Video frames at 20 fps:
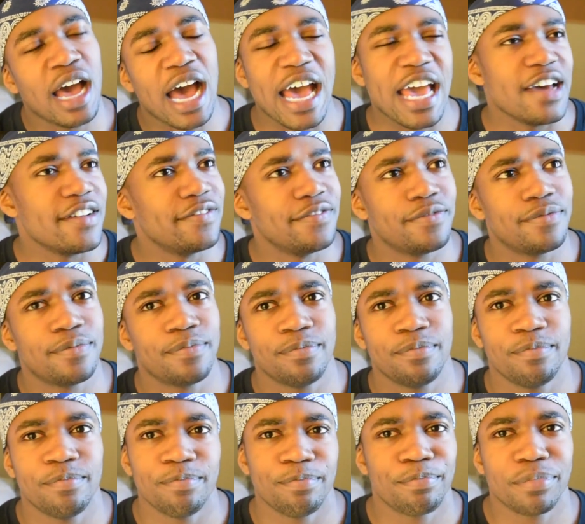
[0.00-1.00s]
I have
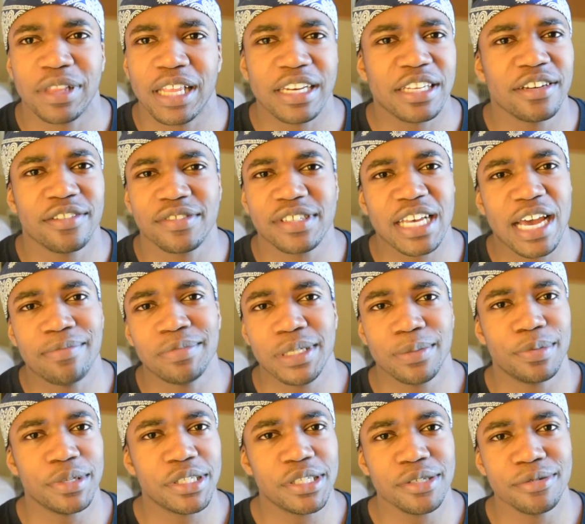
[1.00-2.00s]
plenty of time
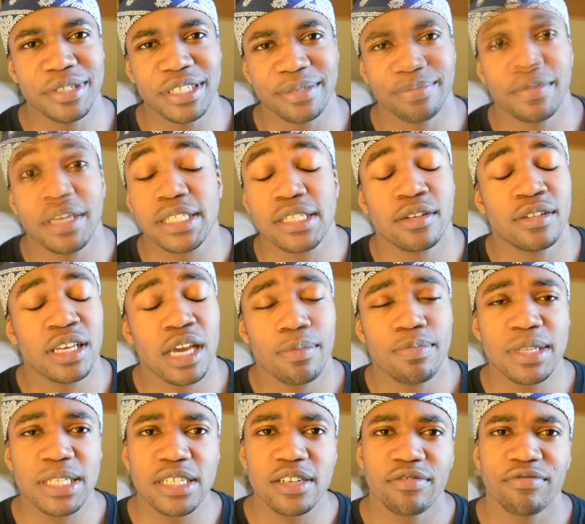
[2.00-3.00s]
to pursue it. It's only up
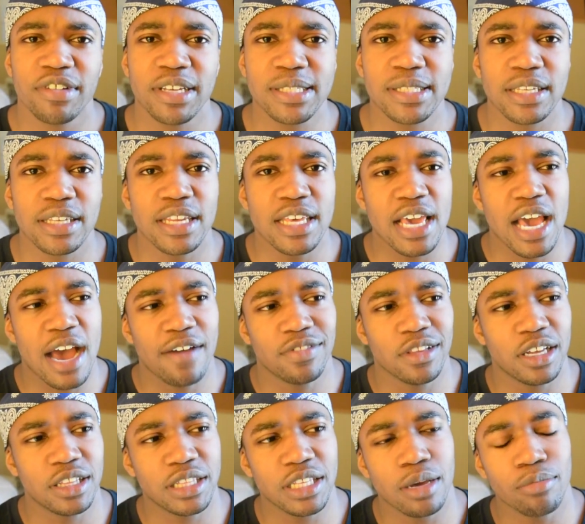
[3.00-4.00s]
until recently I've
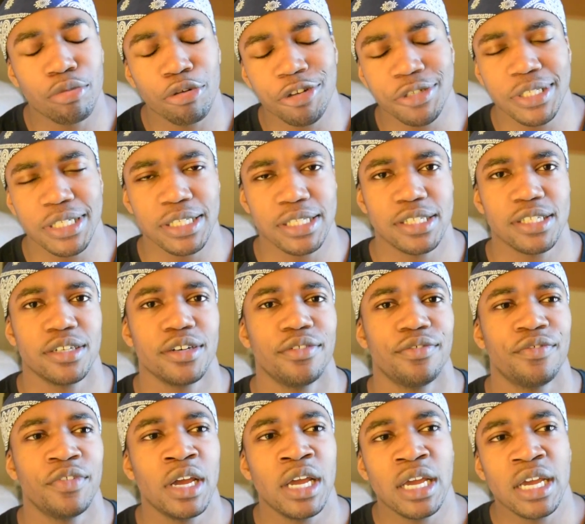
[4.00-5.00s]
learned the importance
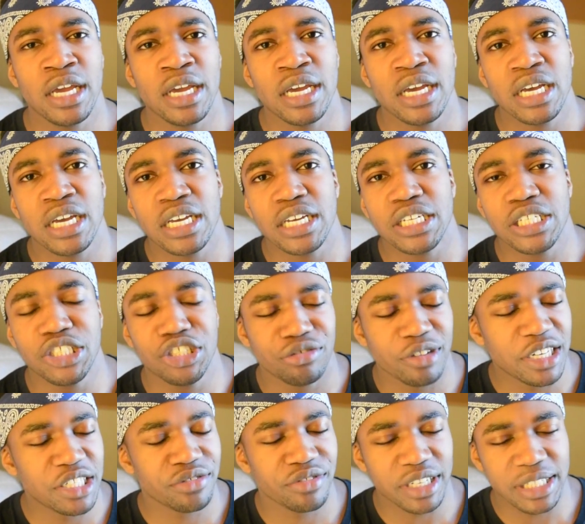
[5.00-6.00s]
of
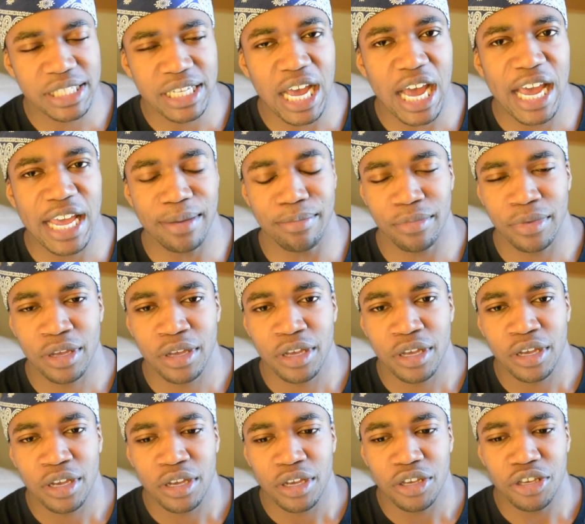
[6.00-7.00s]
treasuring time,
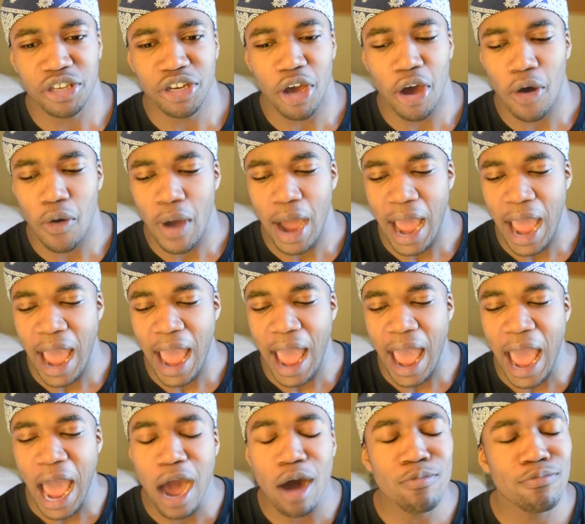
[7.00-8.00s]

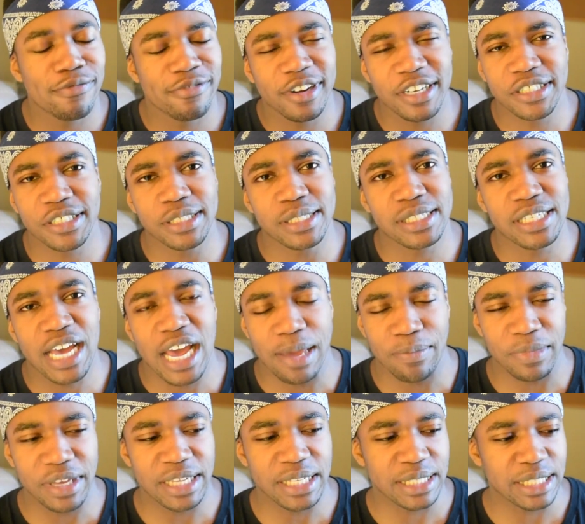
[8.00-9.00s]
how precious
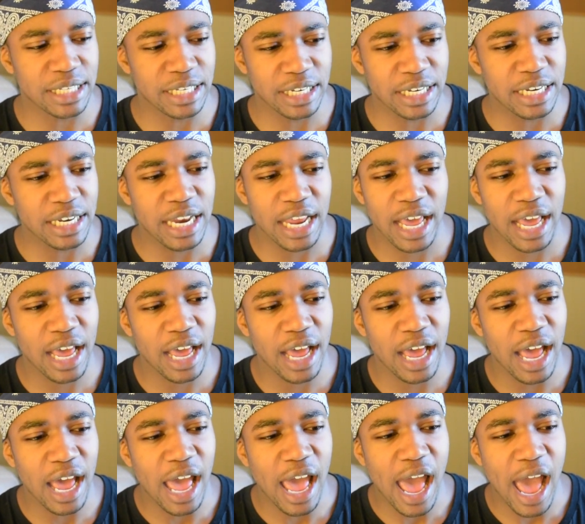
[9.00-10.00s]
time is, and
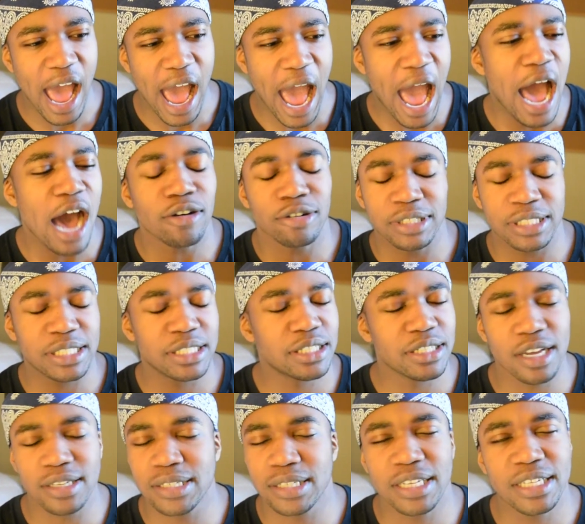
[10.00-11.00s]
how it's
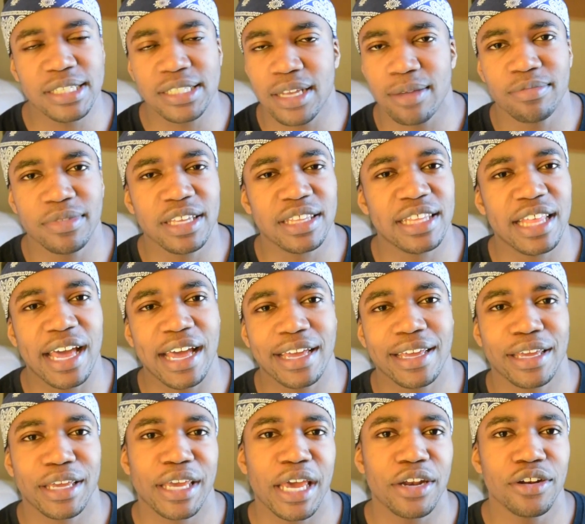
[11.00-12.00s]
certainly something that
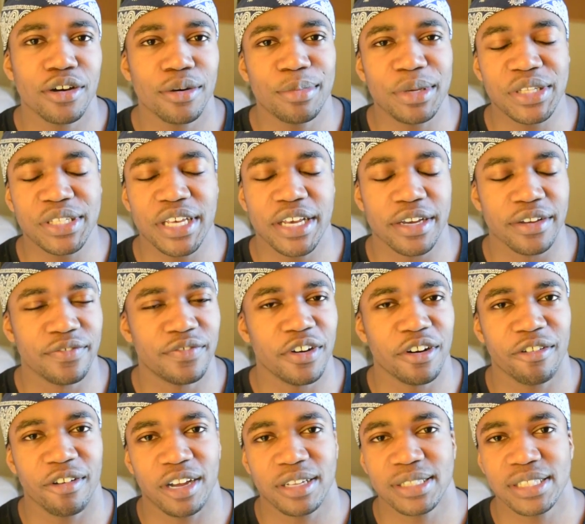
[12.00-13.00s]
cannot be taken for
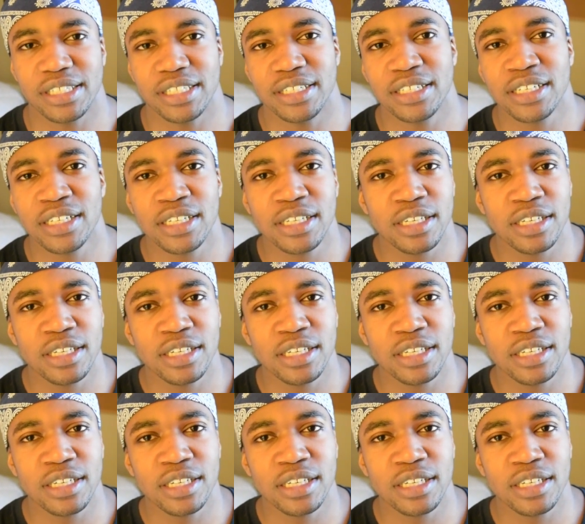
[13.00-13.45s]
granted.